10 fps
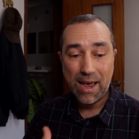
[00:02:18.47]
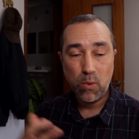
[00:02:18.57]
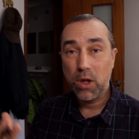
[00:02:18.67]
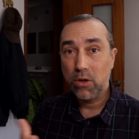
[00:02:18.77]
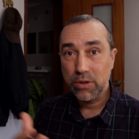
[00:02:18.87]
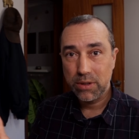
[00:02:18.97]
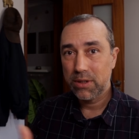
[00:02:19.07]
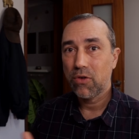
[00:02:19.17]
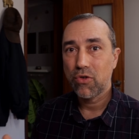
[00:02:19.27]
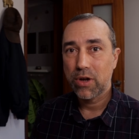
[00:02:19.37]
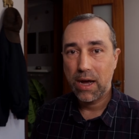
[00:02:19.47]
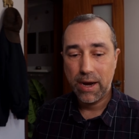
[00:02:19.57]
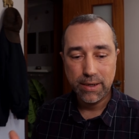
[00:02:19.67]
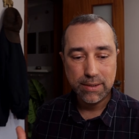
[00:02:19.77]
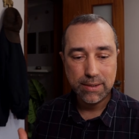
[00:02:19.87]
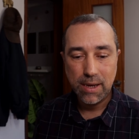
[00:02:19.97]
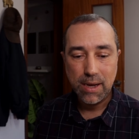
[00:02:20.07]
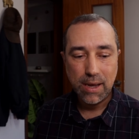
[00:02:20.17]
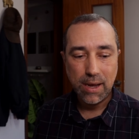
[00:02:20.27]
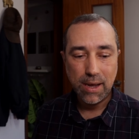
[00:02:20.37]
that will synchronize
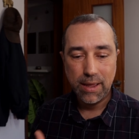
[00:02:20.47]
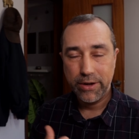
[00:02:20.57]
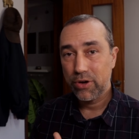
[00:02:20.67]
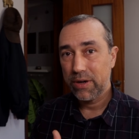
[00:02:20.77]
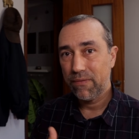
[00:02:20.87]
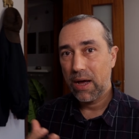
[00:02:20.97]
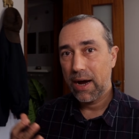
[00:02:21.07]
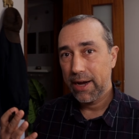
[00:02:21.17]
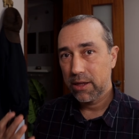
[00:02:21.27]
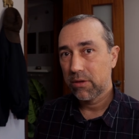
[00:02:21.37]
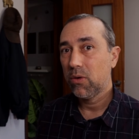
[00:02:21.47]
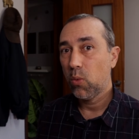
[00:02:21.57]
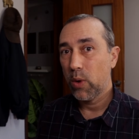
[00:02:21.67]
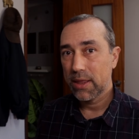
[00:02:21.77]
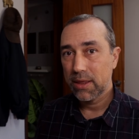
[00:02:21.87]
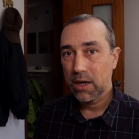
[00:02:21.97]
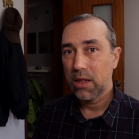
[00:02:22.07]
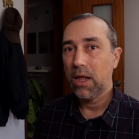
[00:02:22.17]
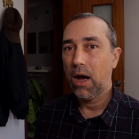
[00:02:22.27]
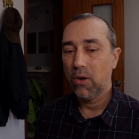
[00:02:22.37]
uh, your device with the
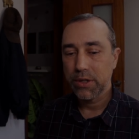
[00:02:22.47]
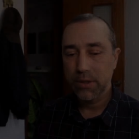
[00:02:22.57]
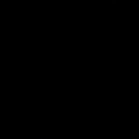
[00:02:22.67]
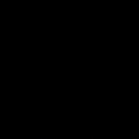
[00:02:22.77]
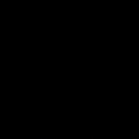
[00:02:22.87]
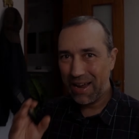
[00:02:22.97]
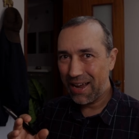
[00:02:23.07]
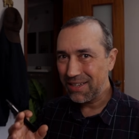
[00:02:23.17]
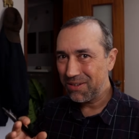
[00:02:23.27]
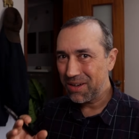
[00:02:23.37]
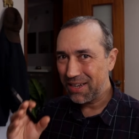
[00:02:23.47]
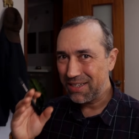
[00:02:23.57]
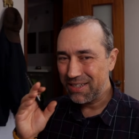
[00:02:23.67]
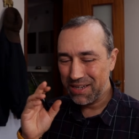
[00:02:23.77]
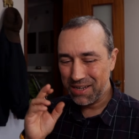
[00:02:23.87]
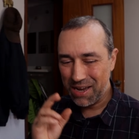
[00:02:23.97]
cloud. As you can see